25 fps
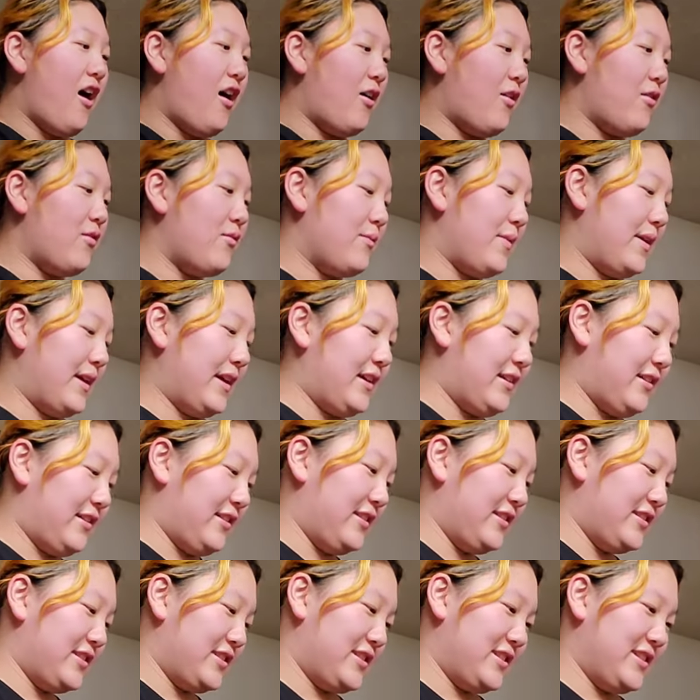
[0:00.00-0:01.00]
oh my
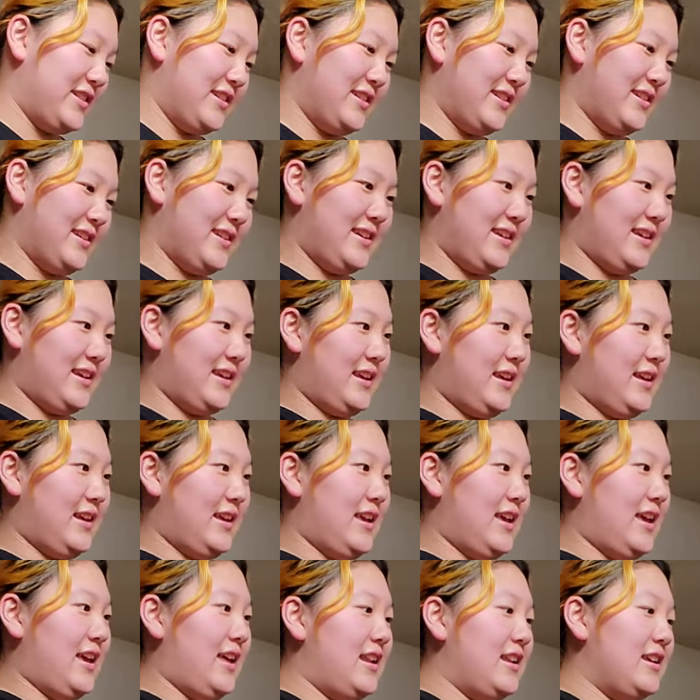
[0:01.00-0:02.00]
gosh.
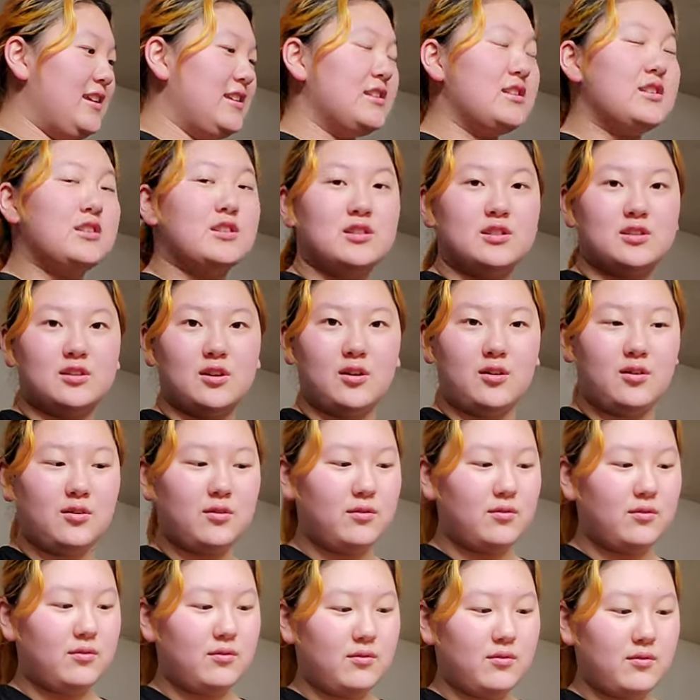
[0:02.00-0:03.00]
It is
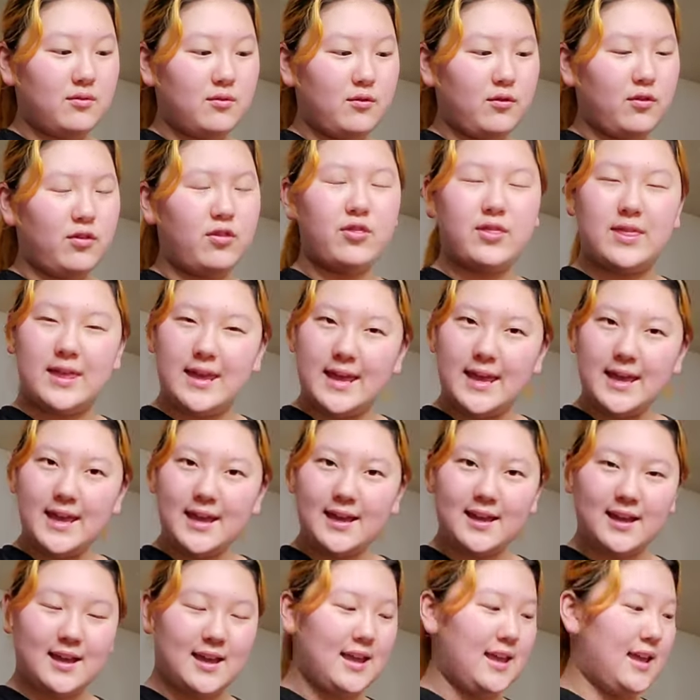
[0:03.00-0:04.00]
so
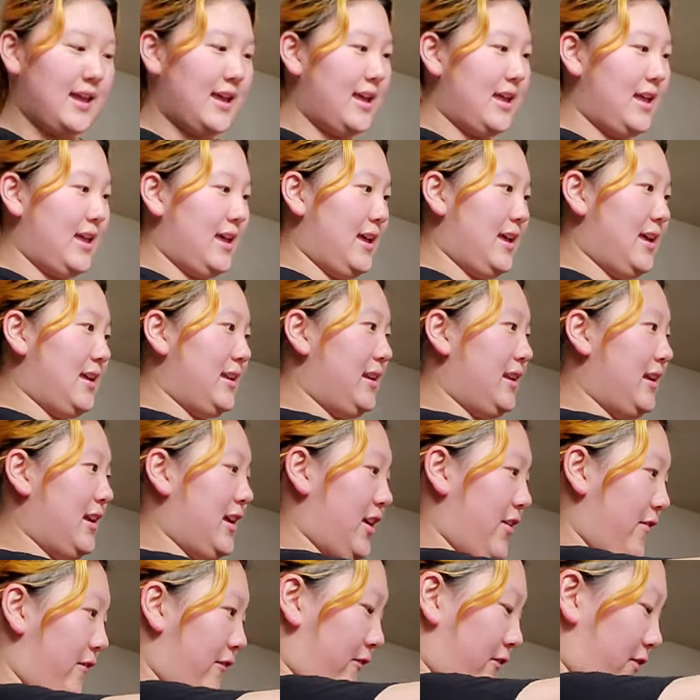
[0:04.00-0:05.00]
thick and
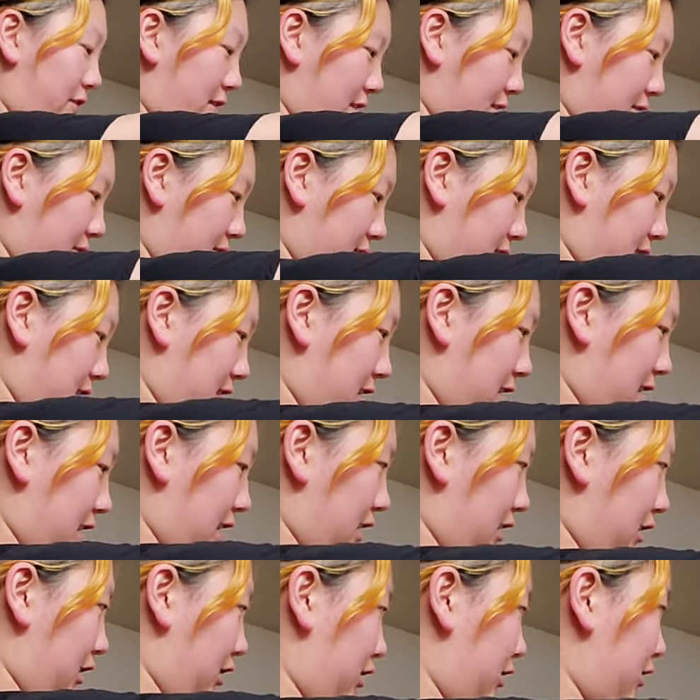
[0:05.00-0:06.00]
it feels
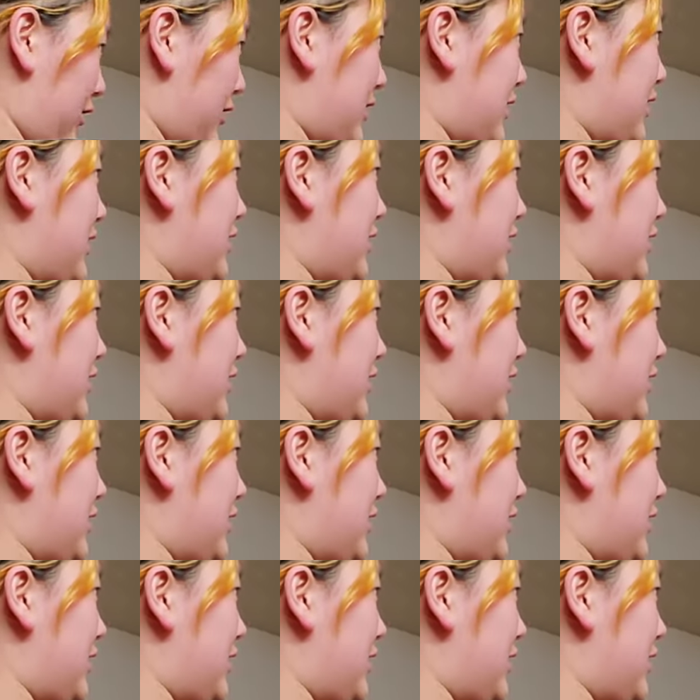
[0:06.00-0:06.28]
and looks